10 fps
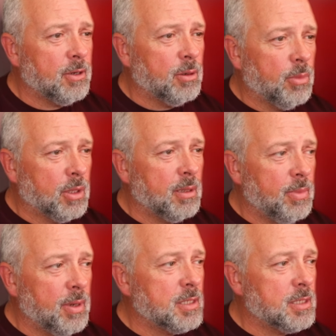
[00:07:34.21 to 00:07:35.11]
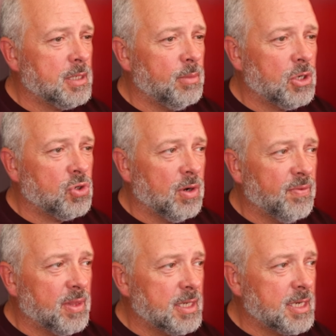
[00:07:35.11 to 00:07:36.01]
on a monthly basis to make sure
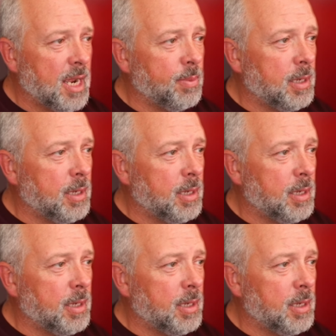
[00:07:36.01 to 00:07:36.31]
everything's happy.